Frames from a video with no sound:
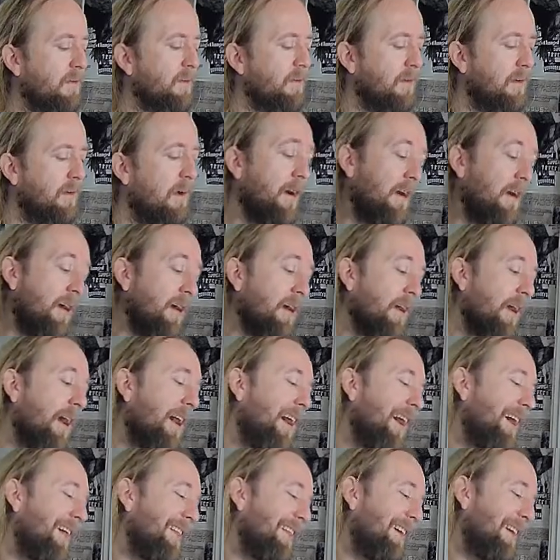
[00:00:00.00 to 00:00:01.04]
So
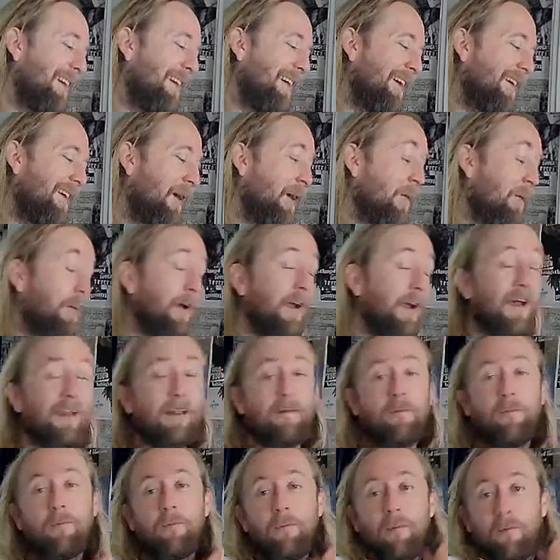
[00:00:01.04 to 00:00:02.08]

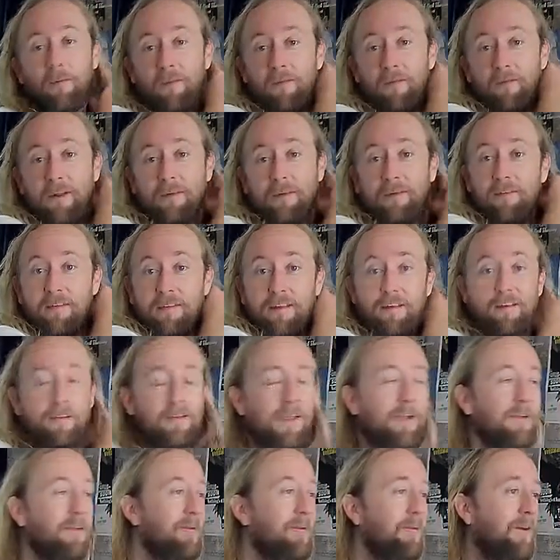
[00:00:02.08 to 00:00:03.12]
we'll eventually
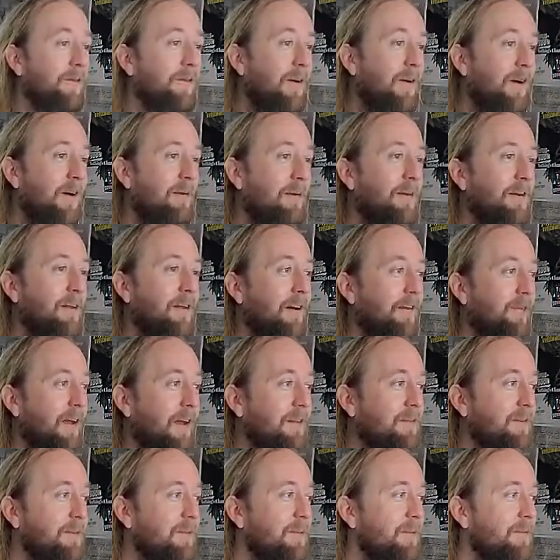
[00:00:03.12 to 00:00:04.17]
get you on the harmony on
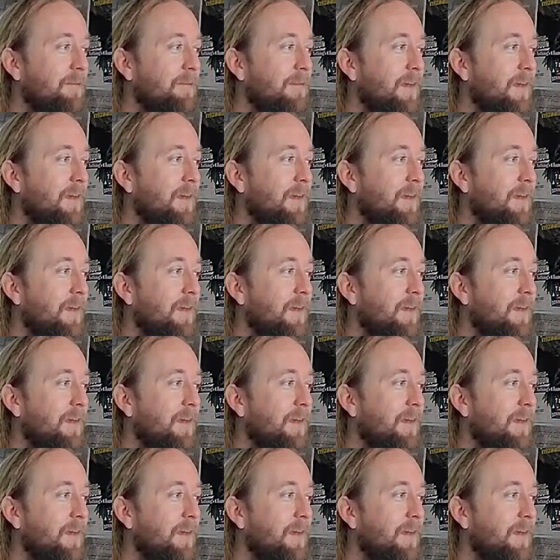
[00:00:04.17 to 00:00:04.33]
that too.